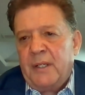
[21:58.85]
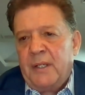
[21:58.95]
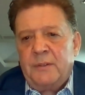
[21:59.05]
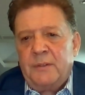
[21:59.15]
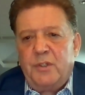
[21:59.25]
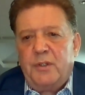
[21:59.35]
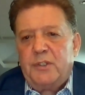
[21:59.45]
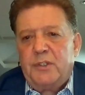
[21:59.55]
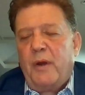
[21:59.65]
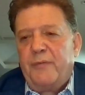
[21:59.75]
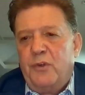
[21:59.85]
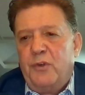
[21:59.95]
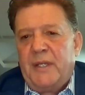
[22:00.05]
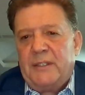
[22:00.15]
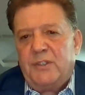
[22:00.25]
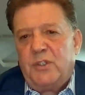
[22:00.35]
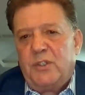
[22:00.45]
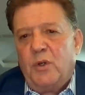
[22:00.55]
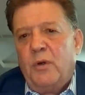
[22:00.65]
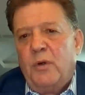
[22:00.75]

And so there's quite a few things going